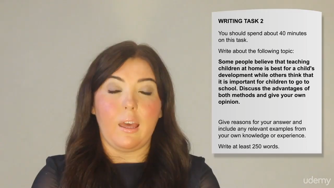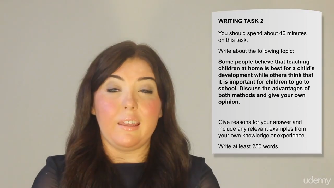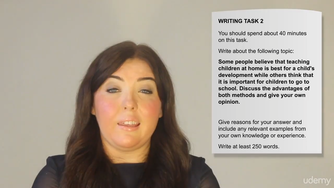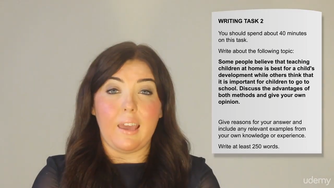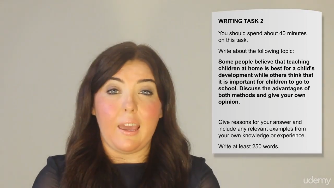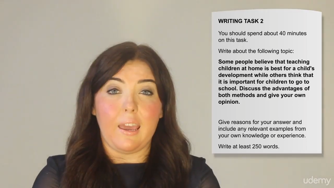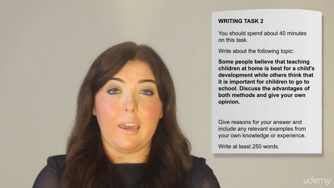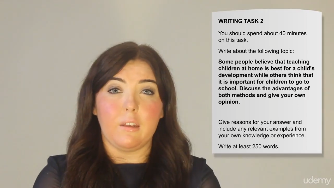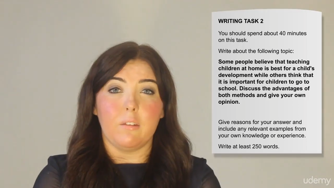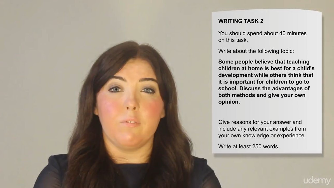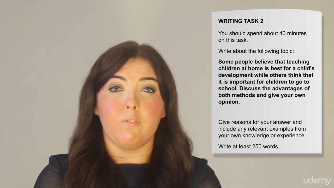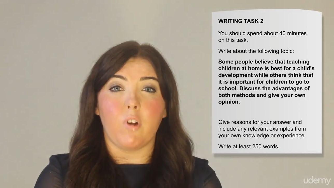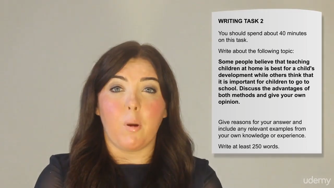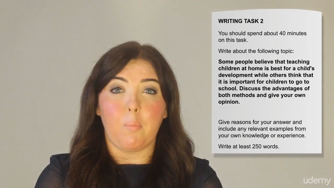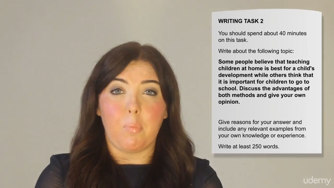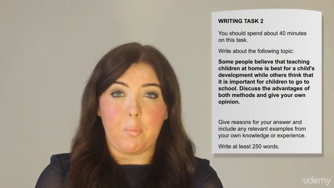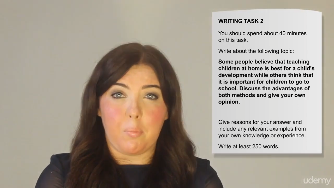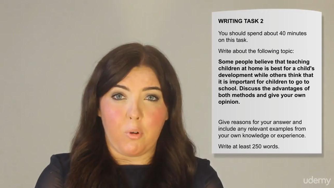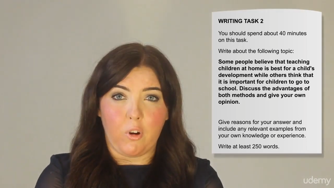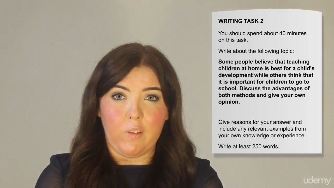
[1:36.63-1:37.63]
Again,
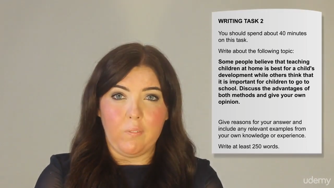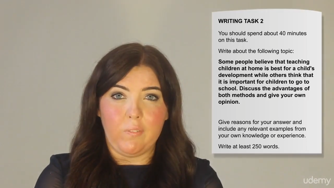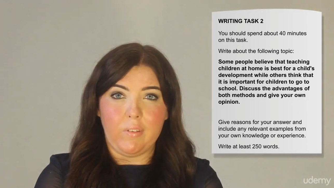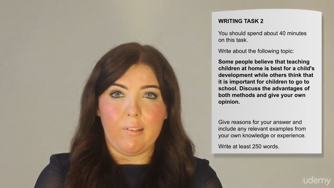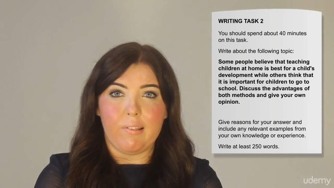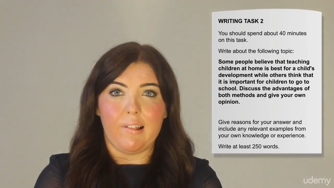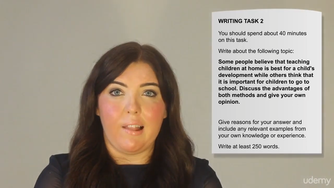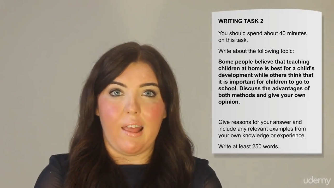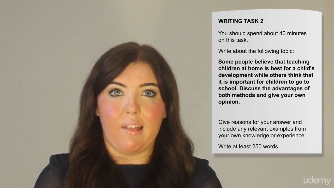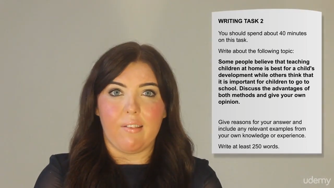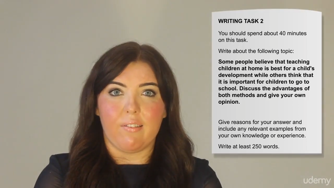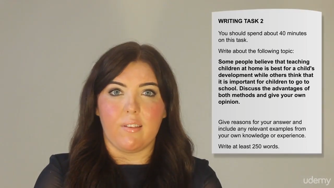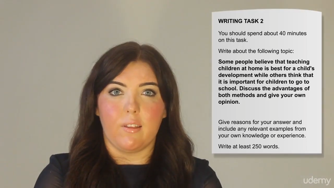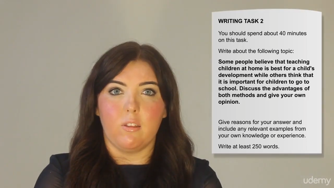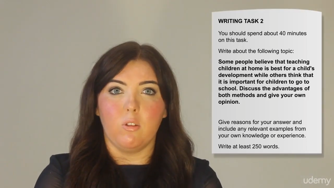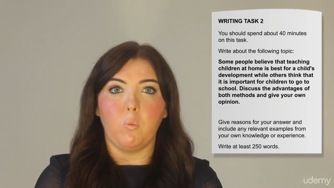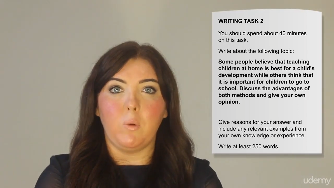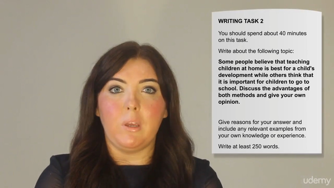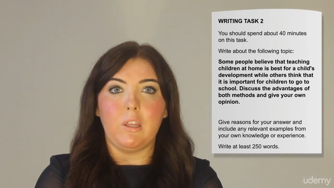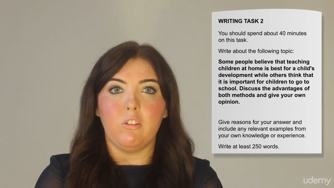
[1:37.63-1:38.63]
from the previous
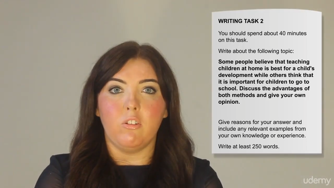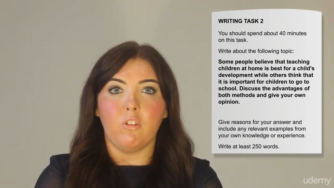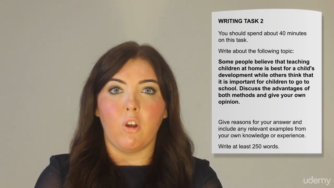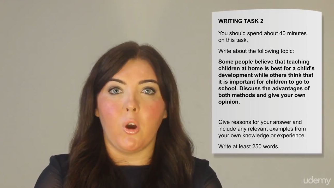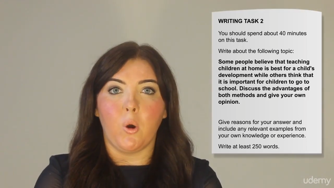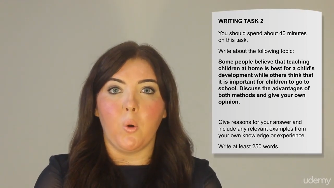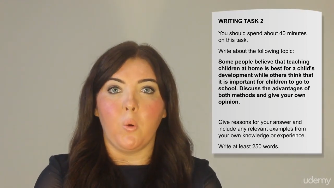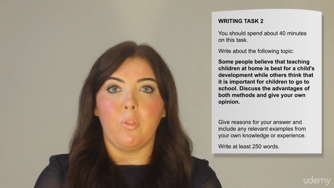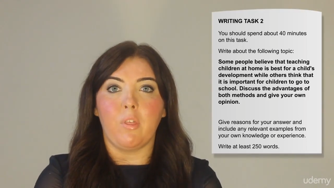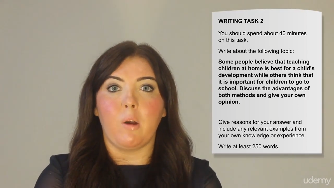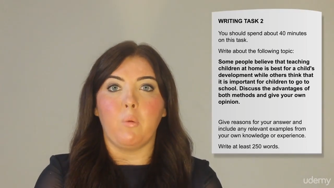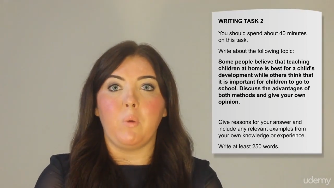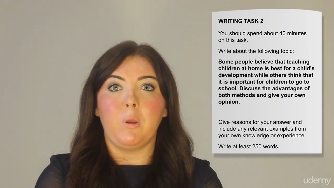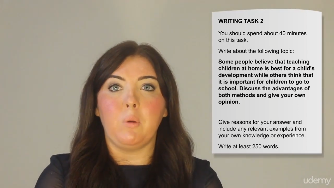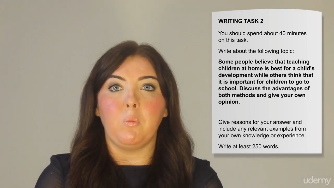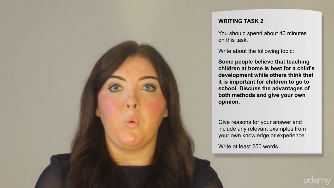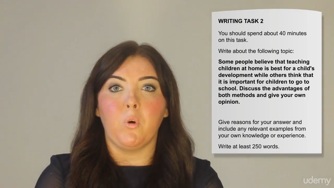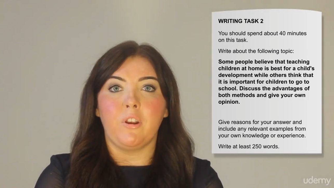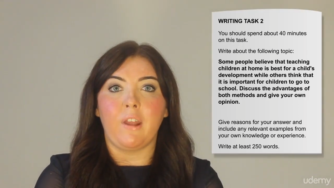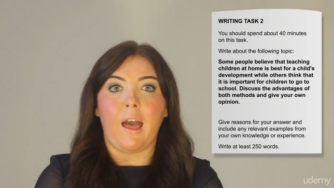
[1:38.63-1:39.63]
lesson, we know that
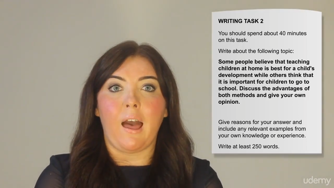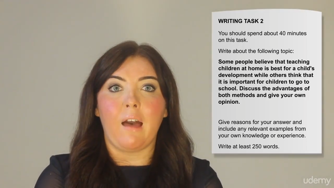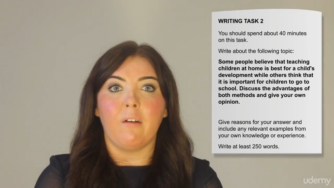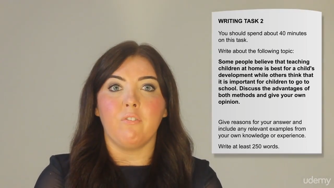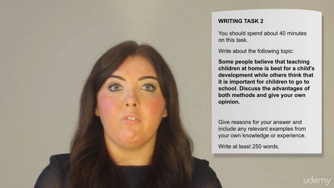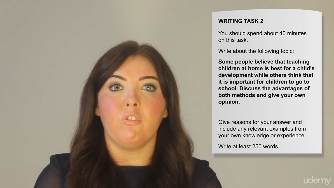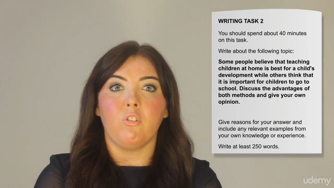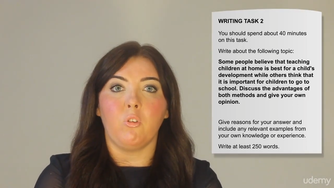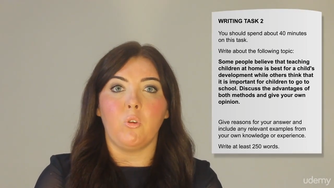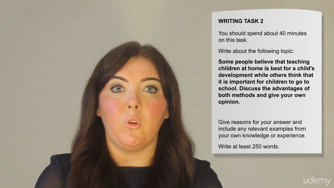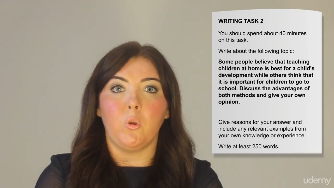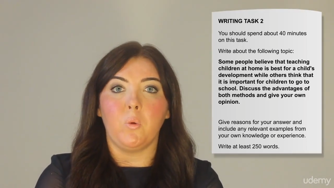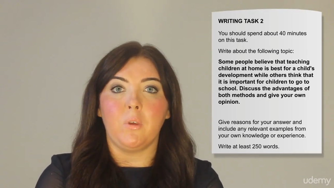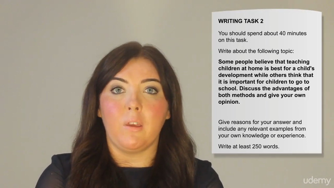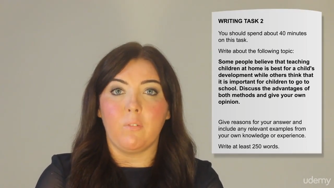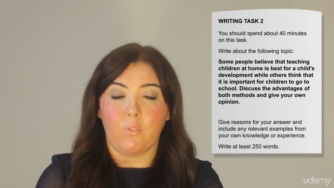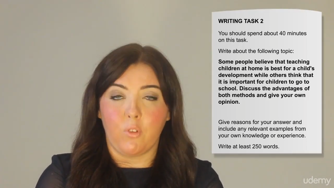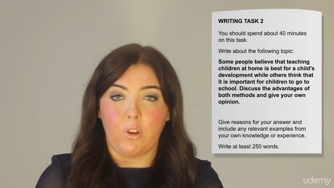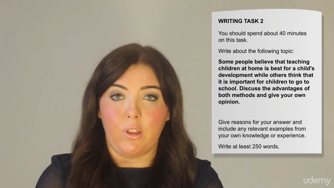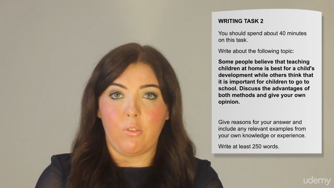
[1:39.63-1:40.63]
we would have to
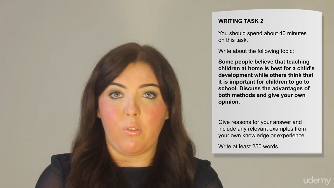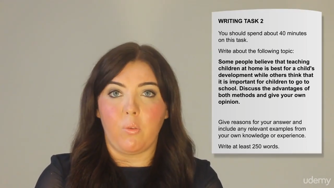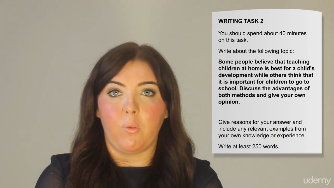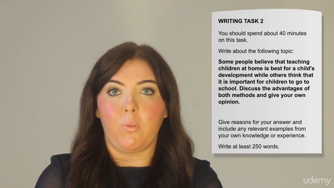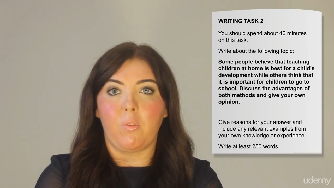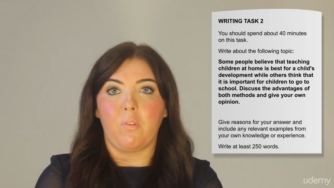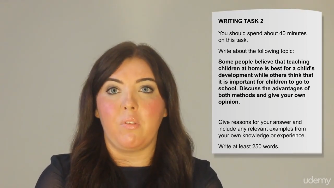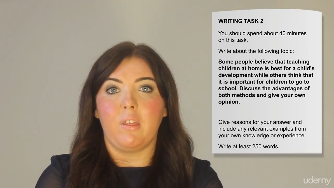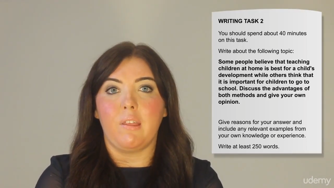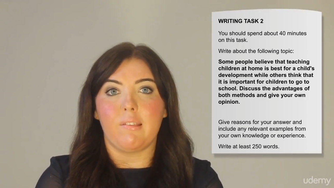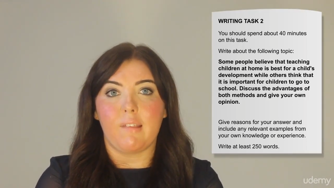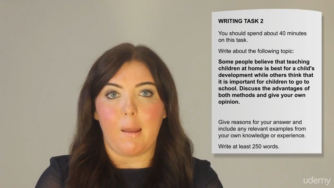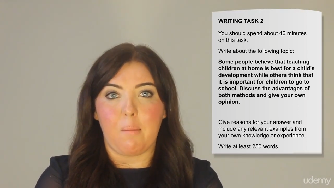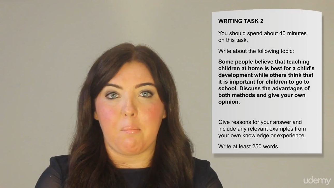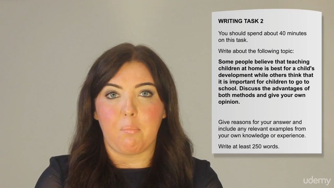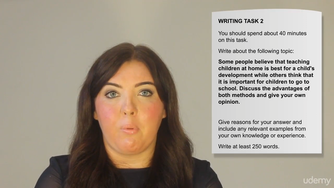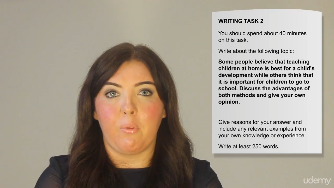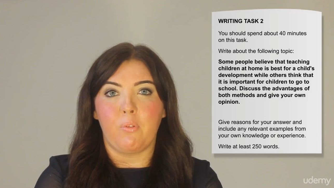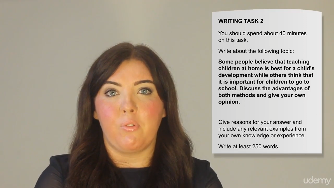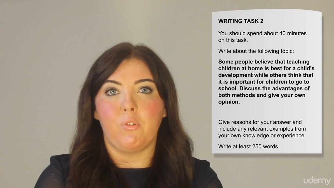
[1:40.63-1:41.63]
give reasons and
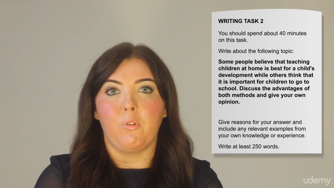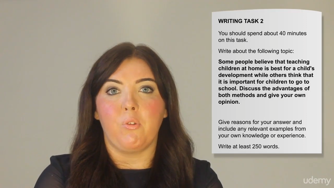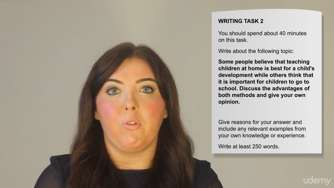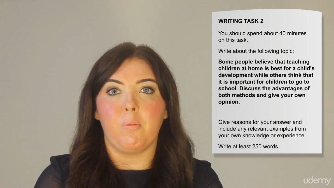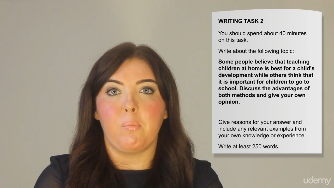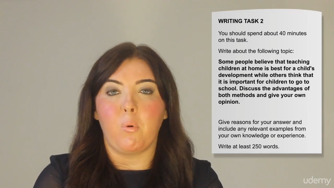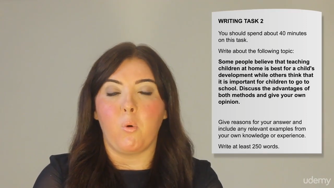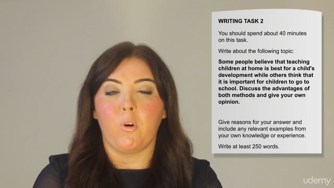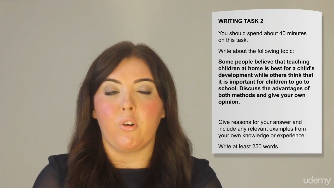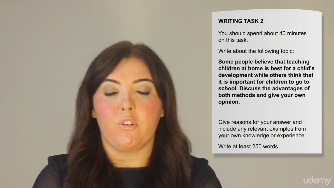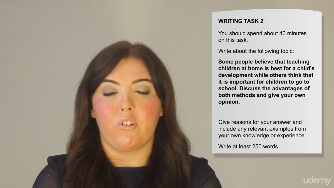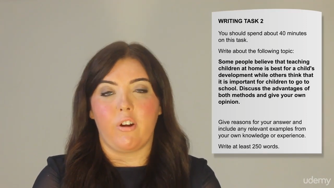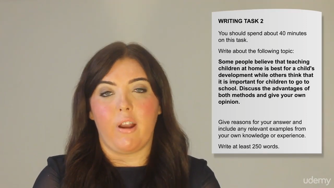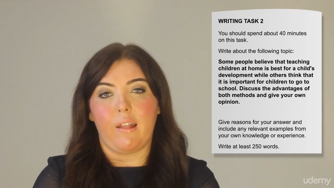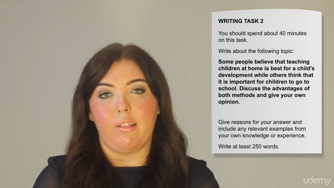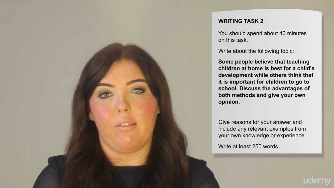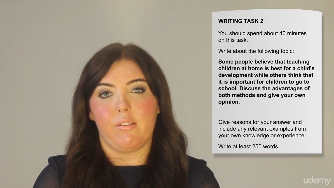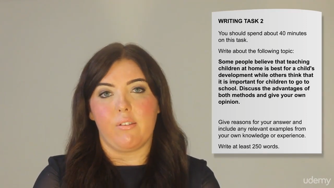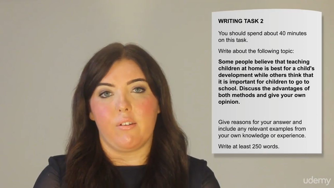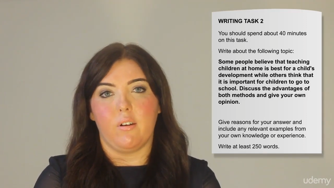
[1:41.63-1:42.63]
examples to support our
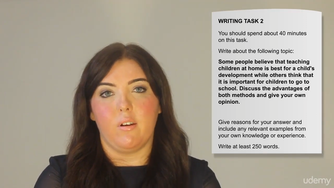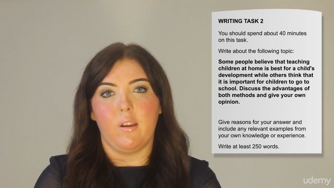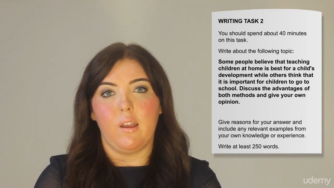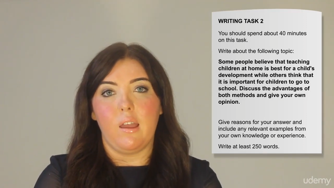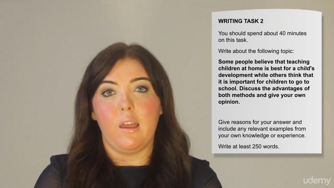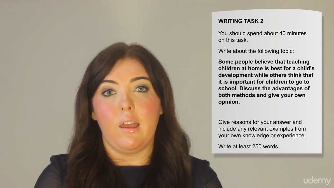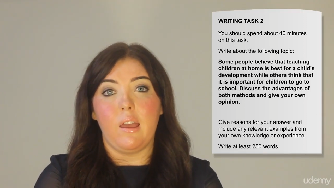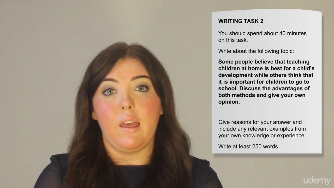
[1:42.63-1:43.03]
answer.